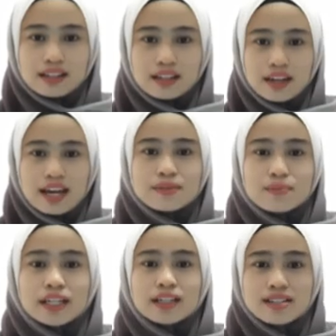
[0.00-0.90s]
As
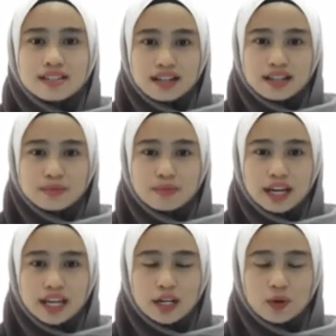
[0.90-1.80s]
being discussed
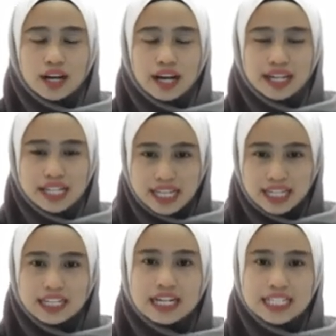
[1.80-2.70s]
by NURAINI
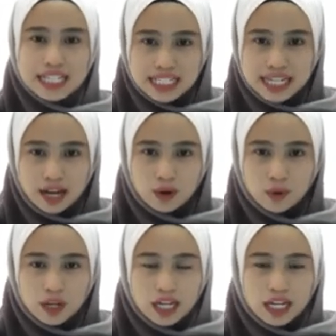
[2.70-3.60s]
SYAKIRAH just now,
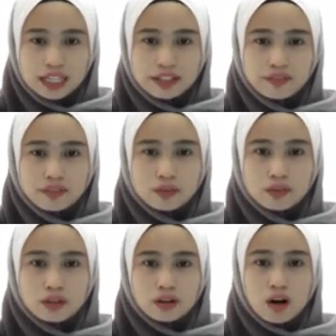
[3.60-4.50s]
the
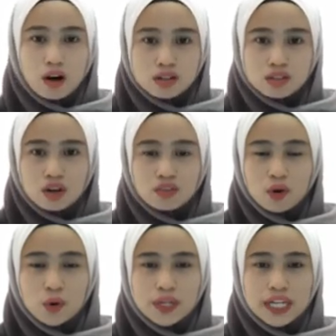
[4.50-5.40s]
fuel cost of
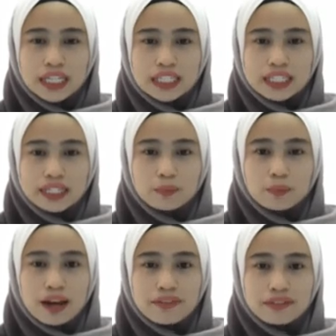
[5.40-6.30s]
owning the
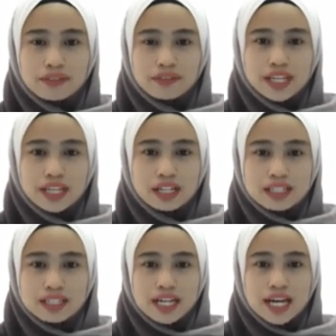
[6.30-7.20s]
private
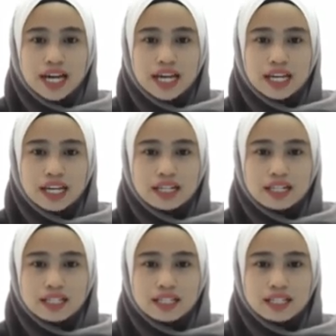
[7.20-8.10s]
vehicles
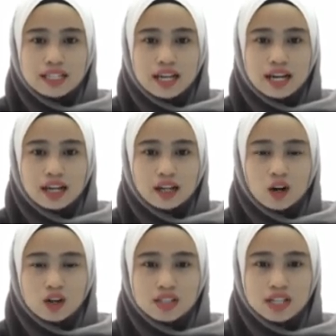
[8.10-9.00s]
is
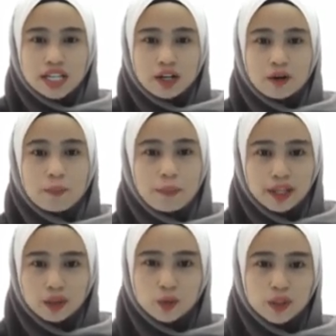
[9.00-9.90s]
costly
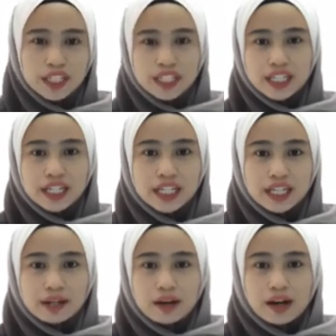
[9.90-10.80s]
compared to the
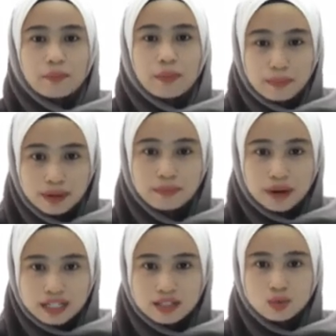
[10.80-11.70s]
public
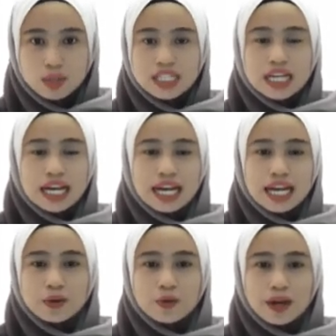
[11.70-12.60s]
bus which
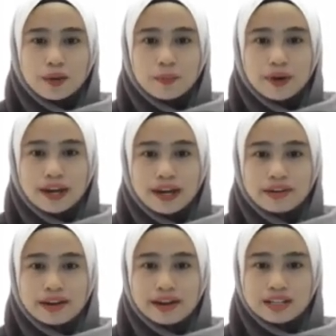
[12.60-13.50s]
IIUM
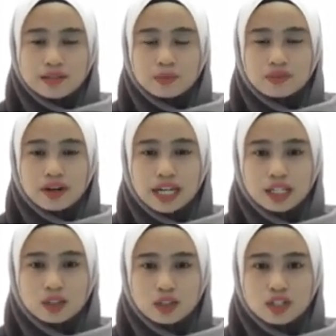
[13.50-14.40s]
has
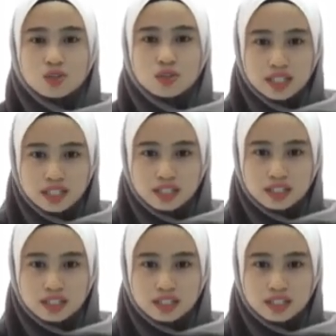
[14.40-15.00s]
provided to the students.